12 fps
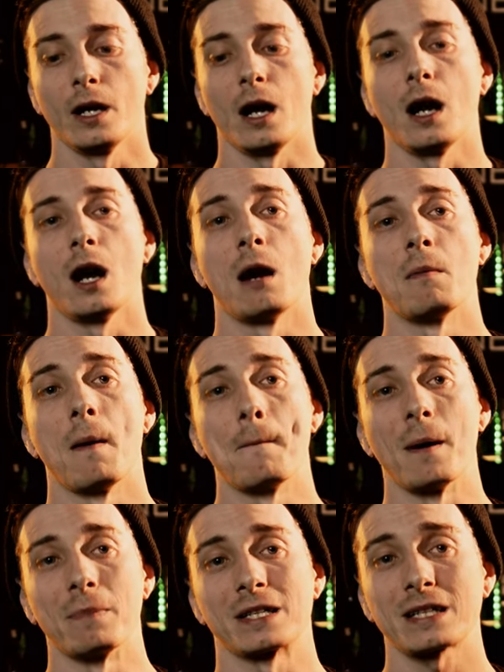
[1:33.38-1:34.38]
Um,
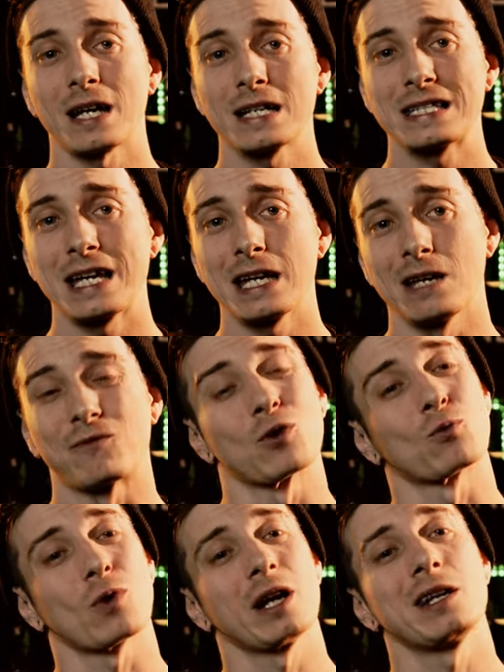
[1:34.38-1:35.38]
but besides that, if
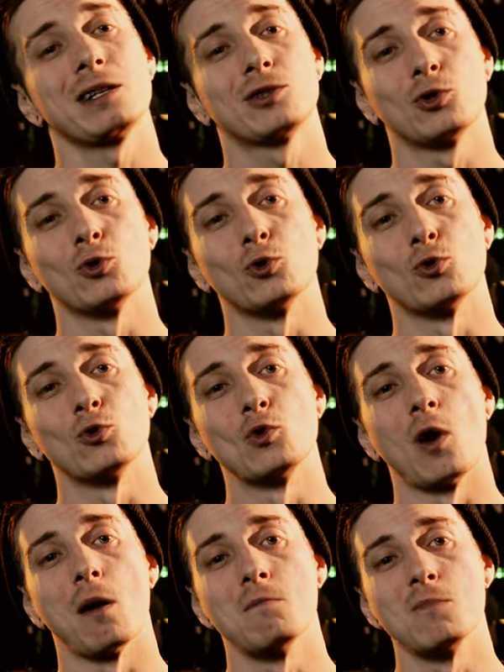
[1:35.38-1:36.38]
you're ready
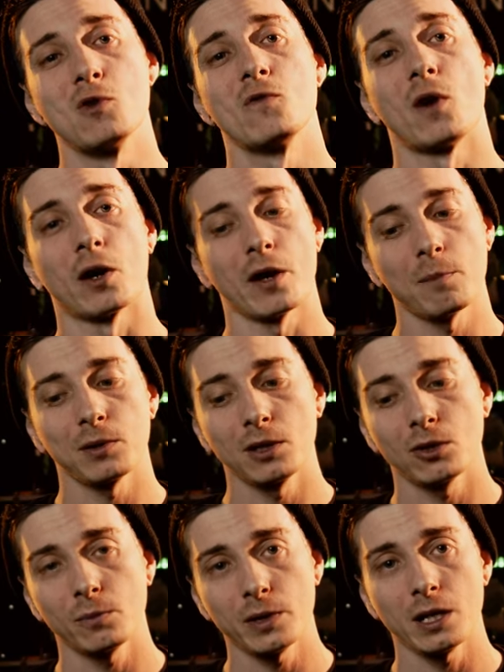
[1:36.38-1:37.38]
to move on up a
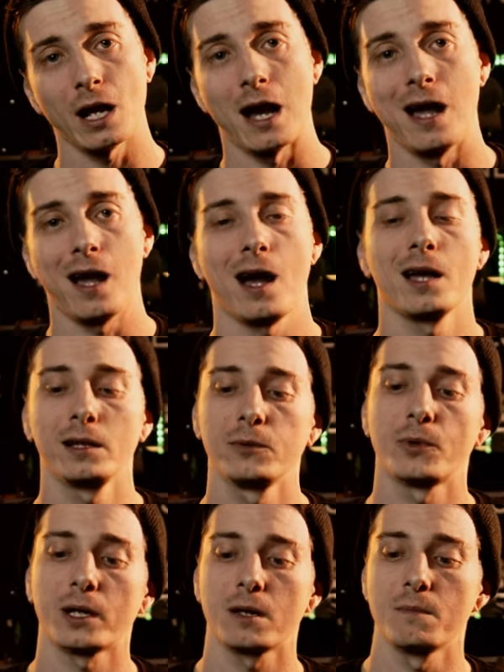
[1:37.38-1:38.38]
little bit, I highly
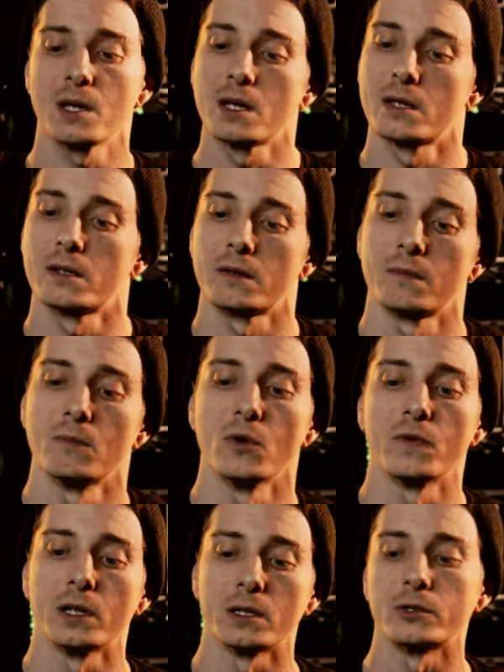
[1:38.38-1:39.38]
recommend
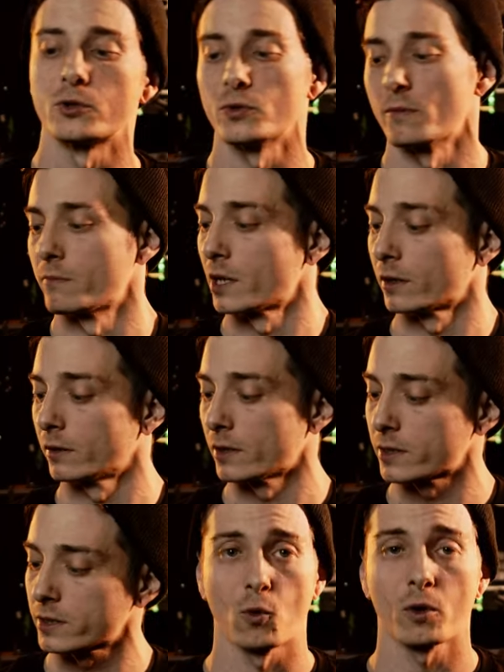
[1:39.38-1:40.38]
moving into the
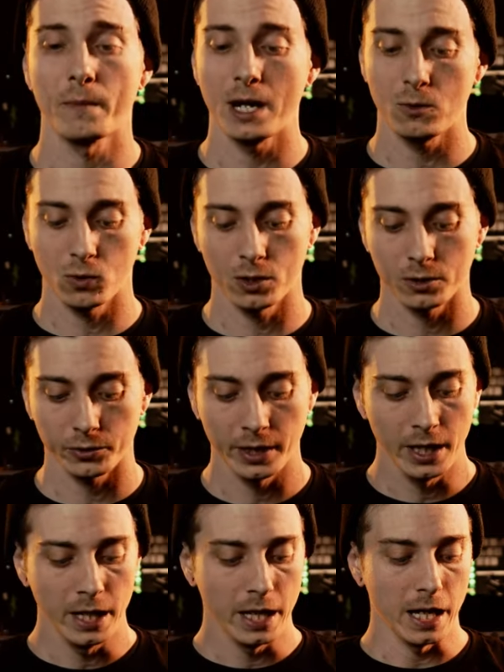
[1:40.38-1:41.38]
mirrorless format world
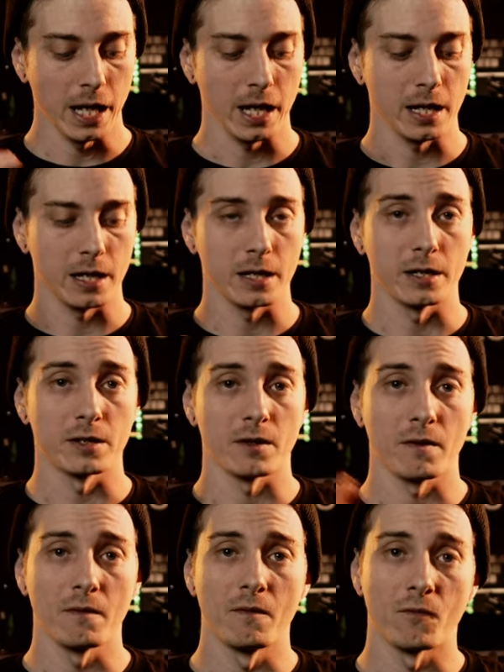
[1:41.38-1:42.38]
and
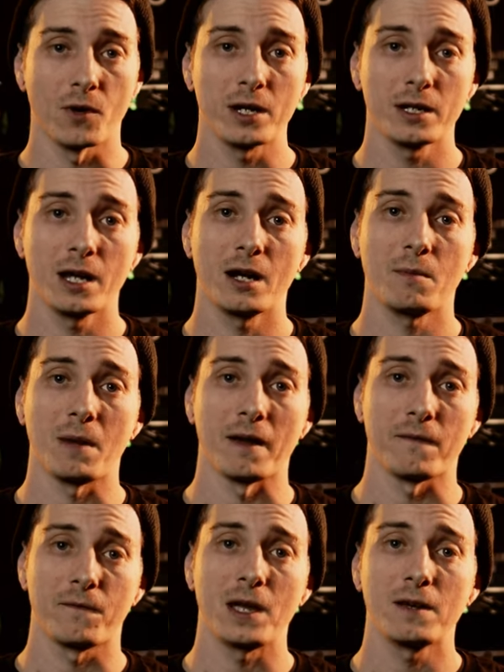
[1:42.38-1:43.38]
Right now, my
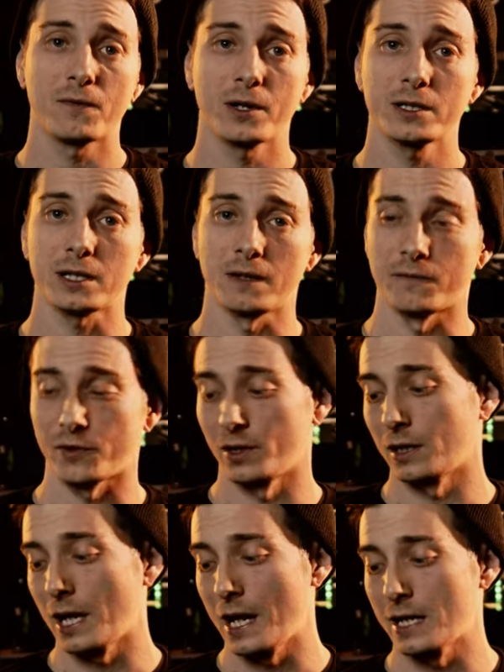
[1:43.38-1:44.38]
favorite, and for the
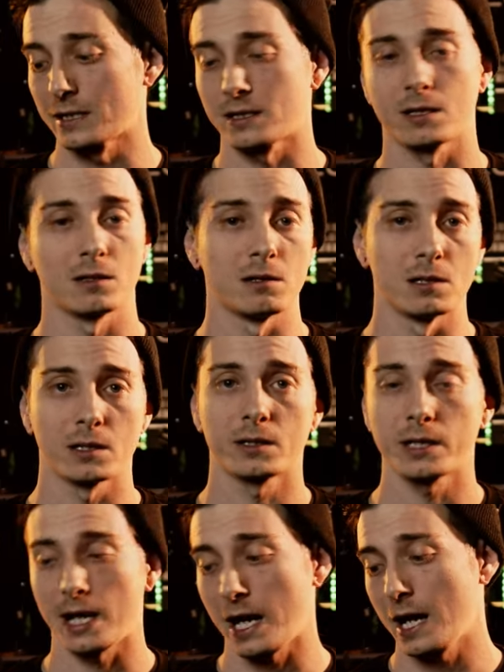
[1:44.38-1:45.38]
last year
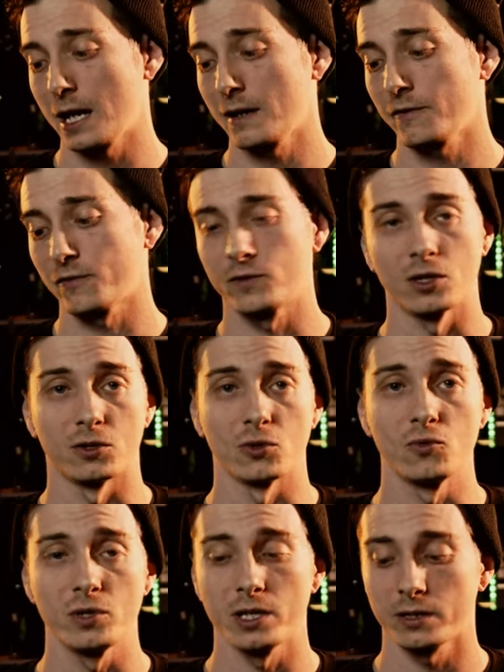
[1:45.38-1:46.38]
and a half to
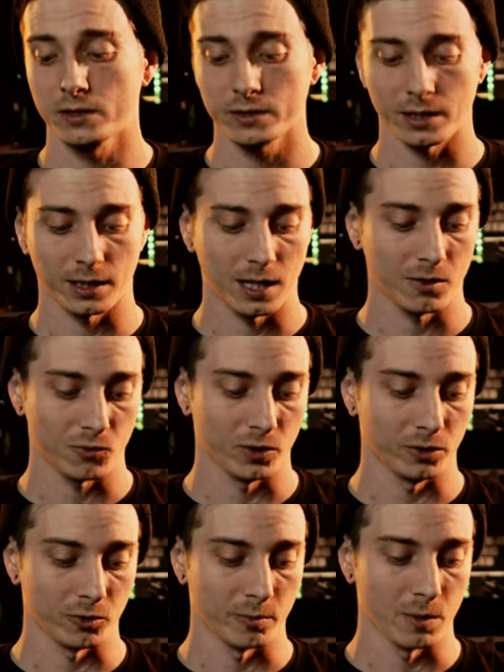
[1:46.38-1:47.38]
two years, I can't
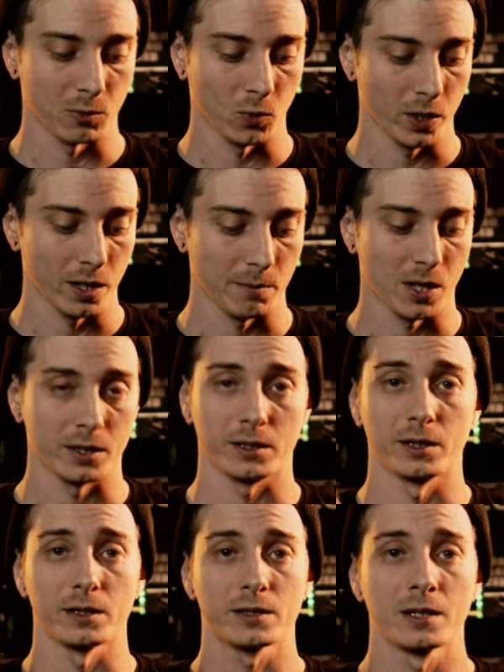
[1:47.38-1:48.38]
really remember when I bought
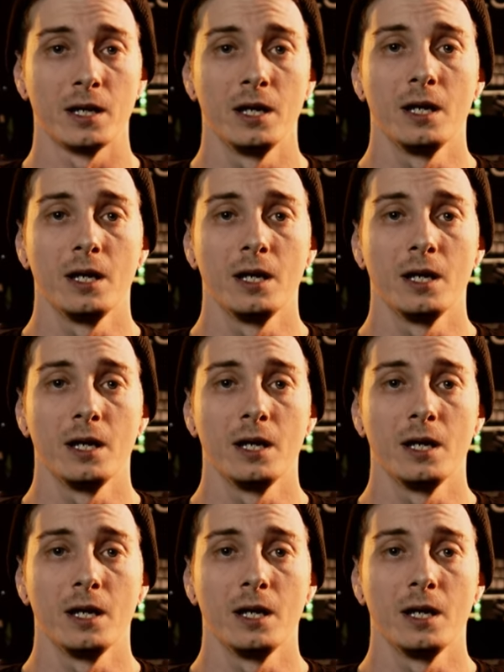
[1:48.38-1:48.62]
this,